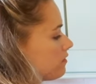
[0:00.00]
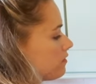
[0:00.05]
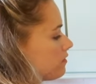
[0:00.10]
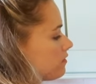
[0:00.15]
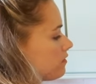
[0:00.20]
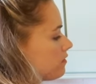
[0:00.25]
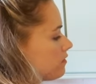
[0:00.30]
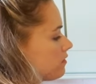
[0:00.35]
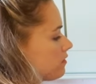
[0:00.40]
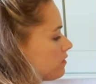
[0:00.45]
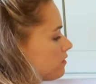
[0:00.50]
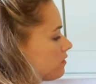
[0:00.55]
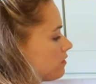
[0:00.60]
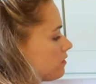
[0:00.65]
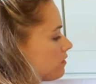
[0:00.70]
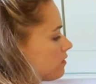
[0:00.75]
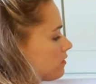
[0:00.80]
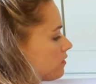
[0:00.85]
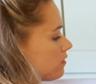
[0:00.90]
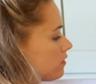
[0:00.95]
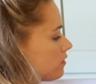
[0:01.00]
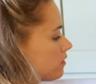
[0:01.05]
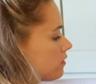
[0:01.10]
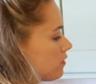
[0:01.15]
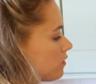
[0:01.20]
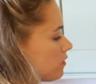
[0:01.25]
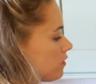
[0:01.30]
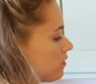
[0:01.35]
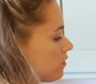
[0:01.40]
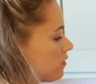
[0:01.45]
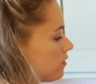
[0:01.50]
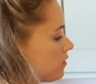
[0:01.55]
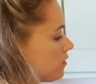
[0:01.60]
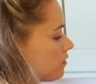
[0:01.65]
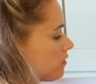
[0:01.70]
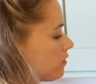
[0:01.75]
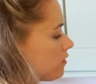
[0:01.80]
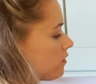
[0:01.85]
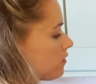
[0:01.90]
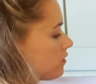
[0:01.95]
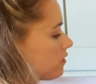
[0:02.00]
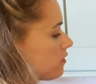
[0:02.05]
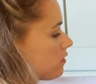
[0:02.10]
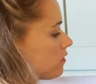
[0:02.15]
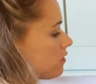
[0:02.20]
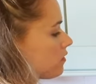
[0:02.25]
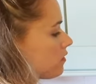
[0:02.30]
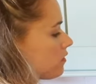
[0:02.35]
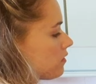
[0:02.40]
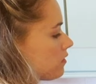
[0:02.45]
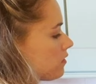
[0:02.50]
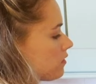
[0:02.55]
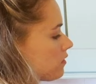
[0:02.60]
(no one is talking)